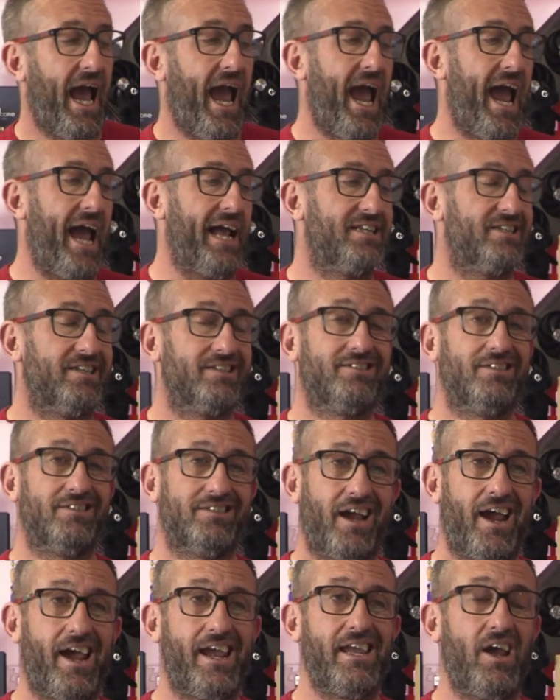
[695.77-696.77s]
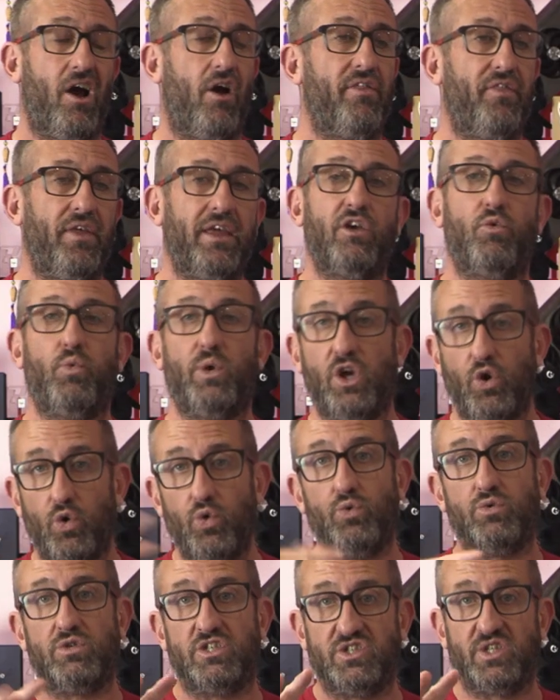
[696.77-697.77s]
And today, I think we
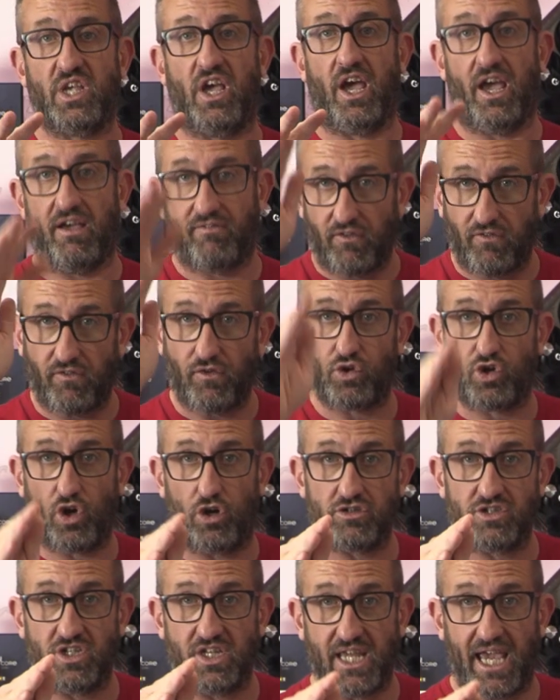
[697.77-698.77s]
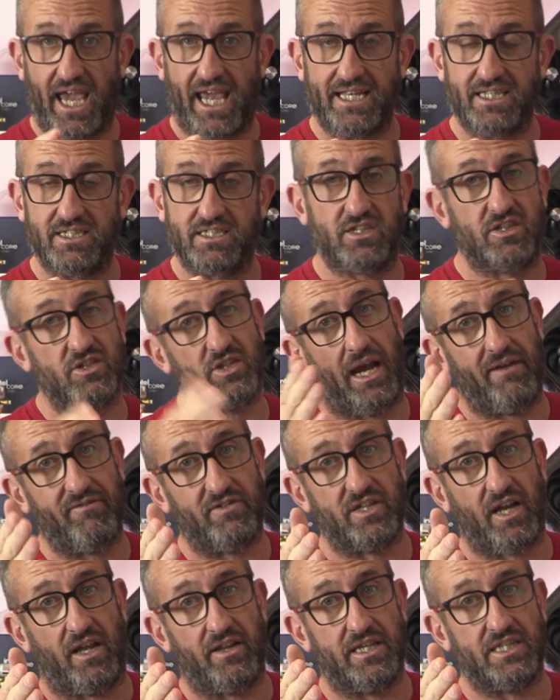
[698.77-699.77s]
all deserve, if you got to the end, because I
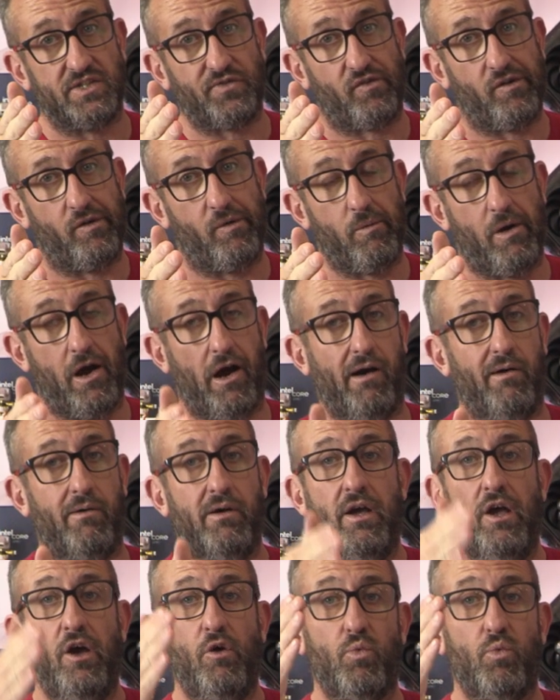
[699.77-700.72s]
haven't done this for a while,